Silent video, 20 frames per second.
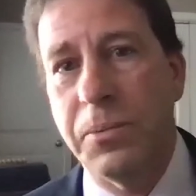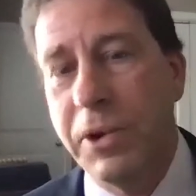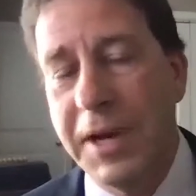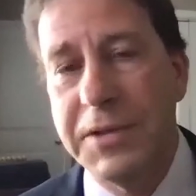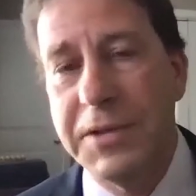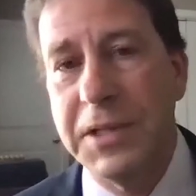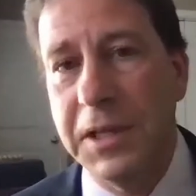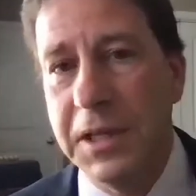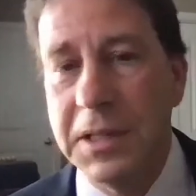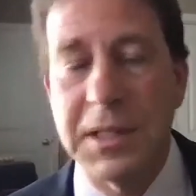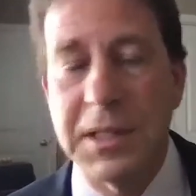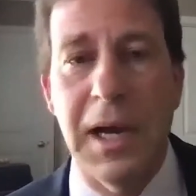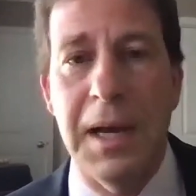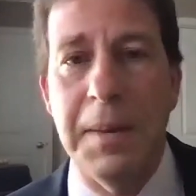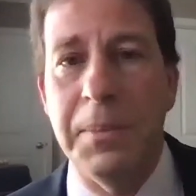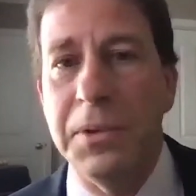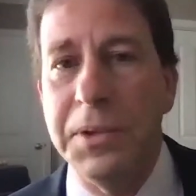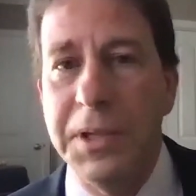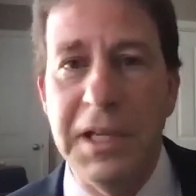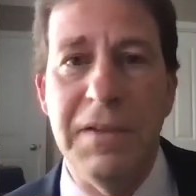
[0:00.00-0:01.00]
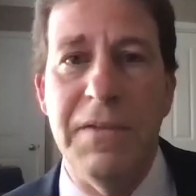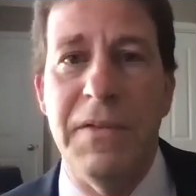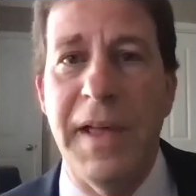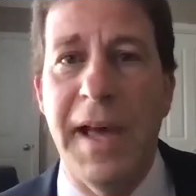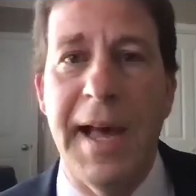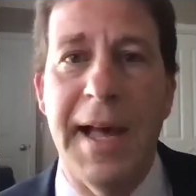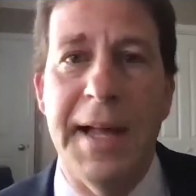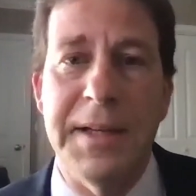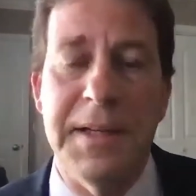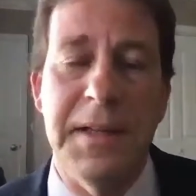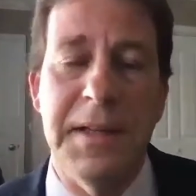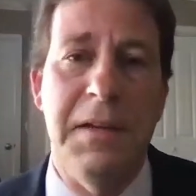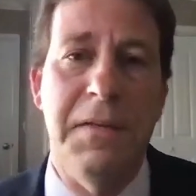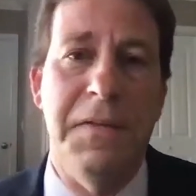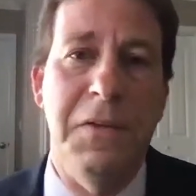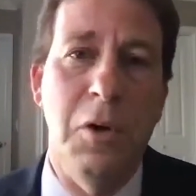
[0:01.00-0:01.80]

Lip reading: President, I believe that the